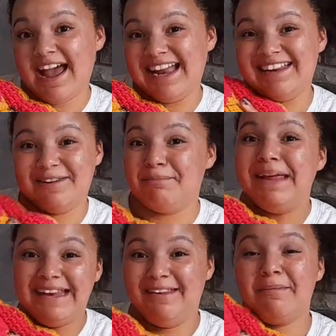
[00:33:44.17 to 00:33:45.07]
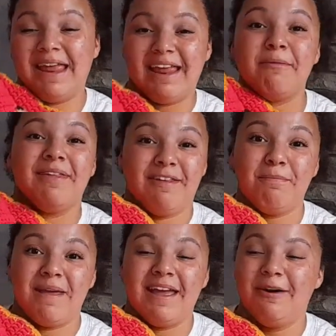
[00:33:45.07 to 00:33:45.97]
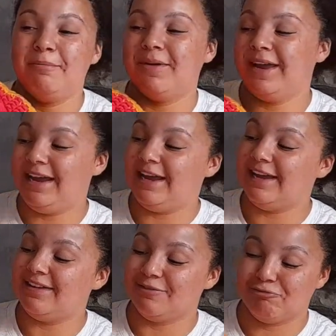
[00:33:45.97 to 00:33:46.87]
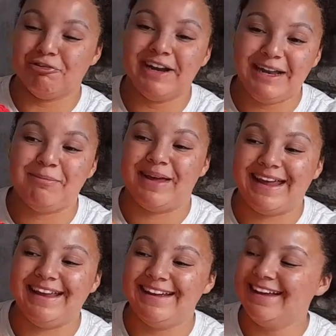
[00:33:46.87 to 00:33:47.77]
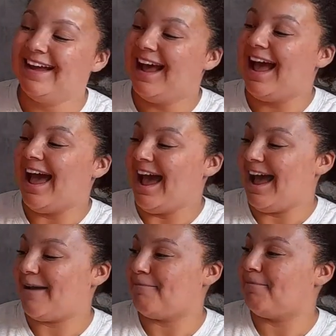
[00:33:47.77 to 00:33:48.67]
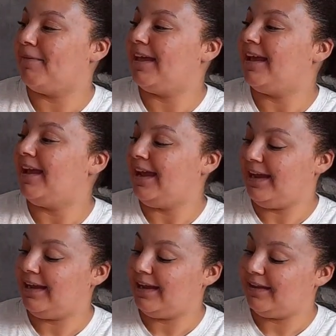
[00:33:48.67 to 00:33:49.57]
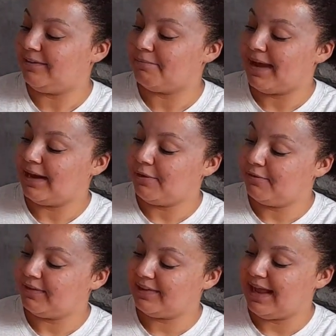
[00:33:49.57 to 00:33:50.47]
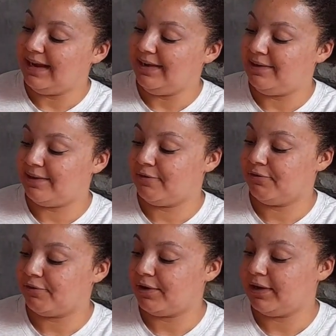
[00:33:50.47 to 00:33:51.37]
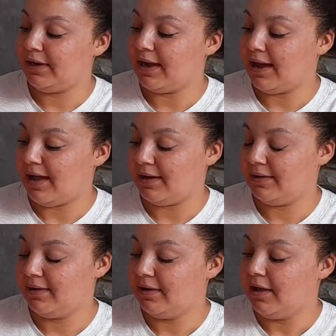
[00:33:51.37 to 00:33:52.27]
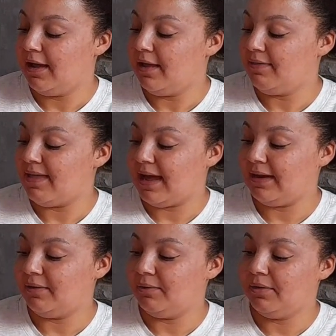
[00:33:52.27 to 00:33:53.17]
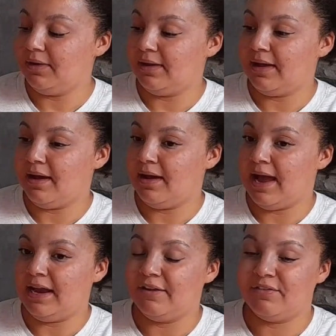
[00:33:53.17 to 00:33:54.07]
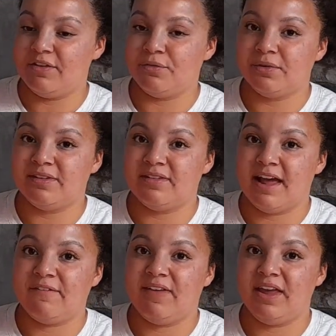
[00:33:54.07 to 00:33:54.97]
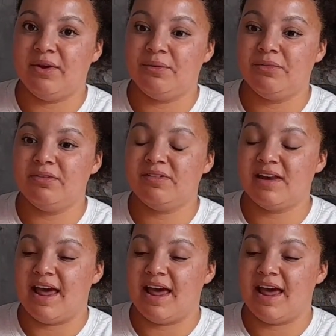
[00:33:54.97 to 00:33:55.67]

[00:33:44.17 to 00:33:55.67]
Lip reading: I didn't mean to make him this big, but he's really big. He is made out of a slightly different yarn than any of the other ones that I've used.